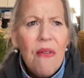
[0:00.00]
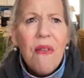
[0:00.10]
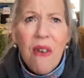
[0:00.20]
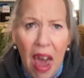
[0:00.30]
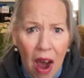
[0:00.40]

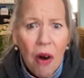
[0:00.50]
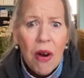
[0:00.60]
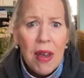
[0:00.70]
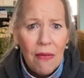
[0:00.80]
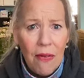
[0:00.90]

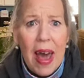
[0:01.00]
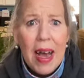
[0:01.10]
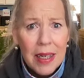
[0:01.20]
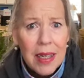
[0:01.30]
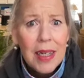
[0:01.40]
very
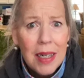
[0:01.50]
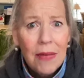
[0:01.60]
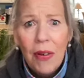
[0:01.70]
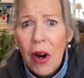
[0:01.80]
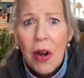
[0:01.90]
fast,
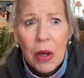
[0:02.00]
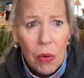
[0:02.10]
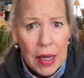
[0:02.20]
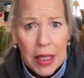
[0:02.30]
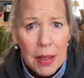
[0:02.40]
very
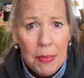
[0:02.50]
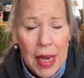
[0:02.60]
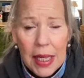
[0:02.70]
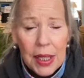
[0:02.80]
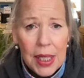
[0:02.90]
quick to
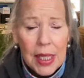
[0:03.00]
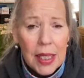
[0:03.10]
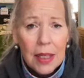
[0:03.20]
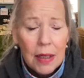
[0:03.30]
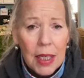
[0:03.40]
make this
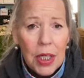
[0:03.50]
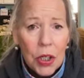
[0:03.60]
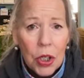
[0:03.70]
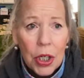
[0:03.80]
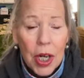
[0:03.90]

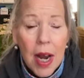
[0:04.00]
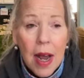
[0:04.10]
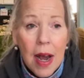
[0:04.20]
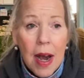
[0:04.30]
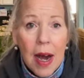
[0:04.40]
t-shirt.
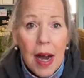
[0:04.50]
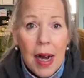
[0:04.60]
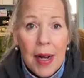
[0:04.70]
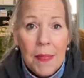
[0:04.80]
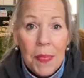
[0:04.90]

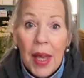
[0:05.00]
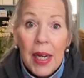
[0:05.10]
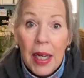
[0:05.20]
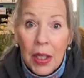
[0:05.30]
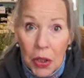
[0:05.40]
And
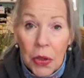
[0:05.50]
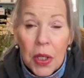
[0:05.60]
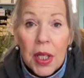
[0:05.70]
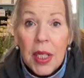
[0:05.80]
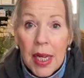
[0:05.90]
I
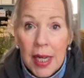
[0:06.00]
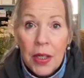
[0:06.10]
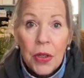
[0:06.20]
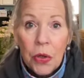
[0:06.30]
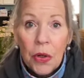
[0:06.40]
used the
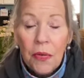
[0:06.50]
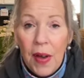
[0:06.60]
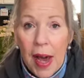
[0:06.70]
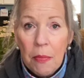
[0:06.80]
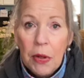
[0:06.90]
dinosaur
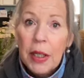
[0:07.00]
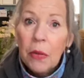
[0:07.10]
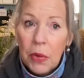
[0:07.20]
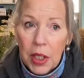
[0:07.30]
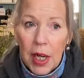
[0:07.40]
fabric,
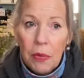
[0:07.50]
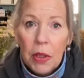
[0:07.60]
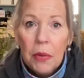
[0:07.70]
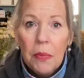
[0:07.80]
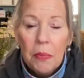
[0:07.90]
which I
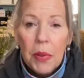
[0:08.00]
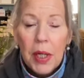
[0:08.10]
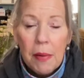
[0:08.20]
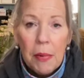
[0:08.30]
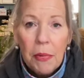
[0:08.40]
will put
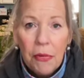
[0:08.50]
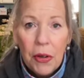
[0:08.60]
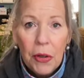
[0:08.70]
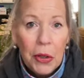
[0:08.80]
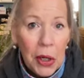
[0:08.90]
up a
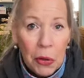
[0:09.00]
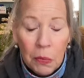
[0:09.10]
photo.